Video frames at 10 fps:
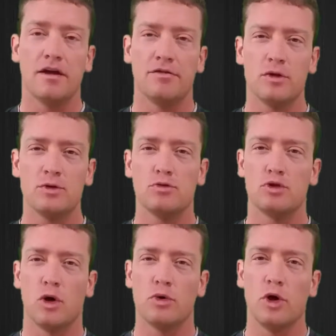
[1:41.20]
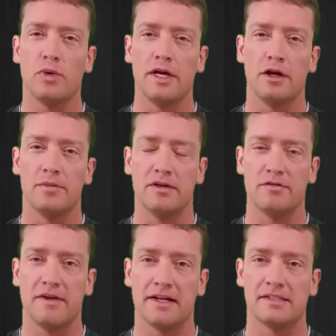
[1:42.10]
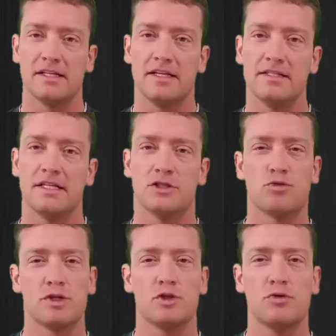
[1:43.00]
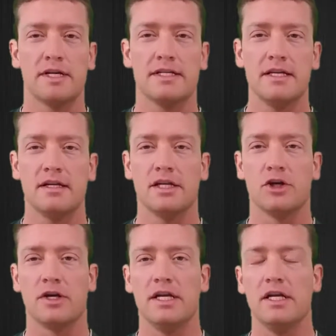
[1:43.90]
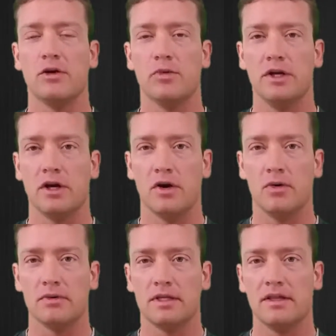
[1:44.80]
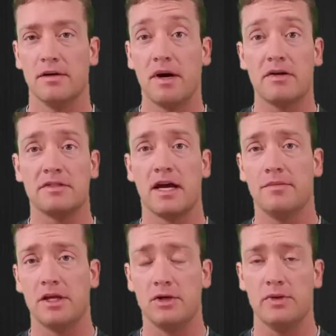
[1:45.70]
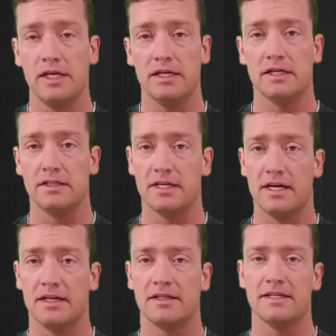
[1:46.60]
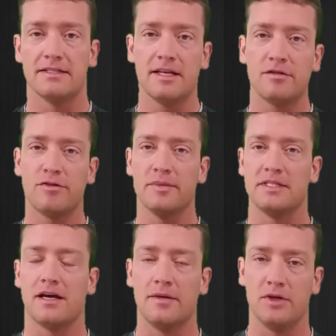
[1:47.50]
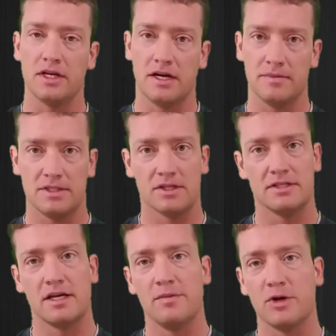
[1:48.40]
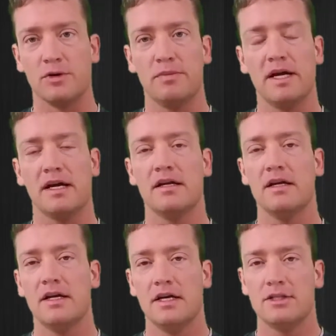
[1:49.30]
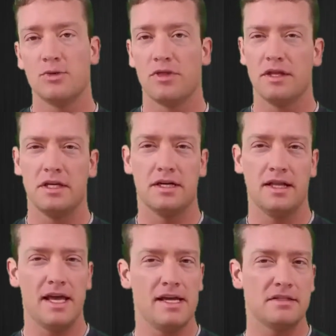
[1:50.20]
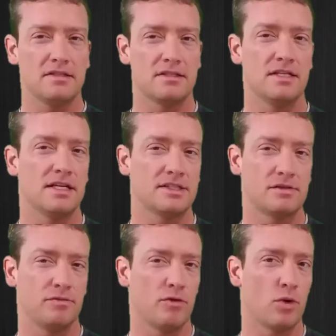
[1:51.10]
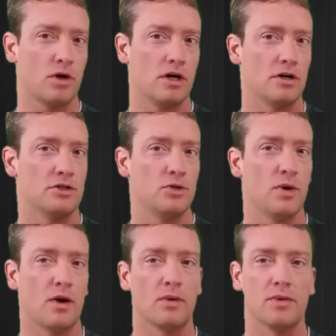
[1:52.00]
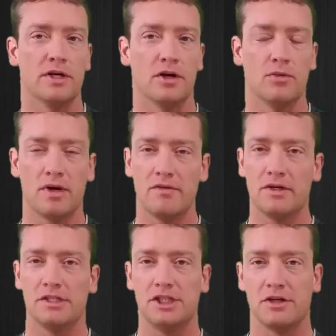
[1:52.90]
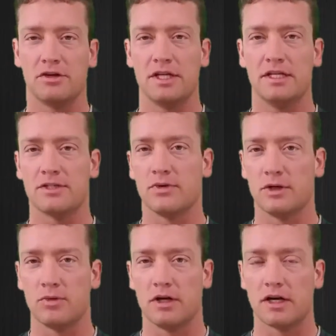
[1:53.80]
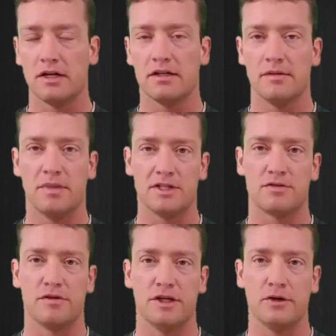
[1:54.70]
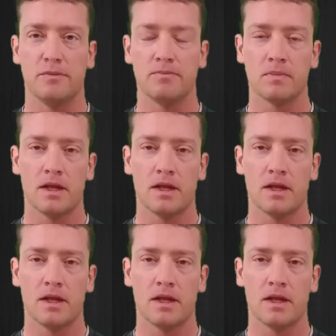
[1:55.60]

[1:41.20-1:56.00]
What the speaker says: And for those who don't know what intermittent fasting is, it's restricting your eating window, the amount of time that you eat in a day, instead of from the time you get up until the time you go to bed, to within an 8, 6, 4, or 2 hour window, whatever generally is going to work best for you.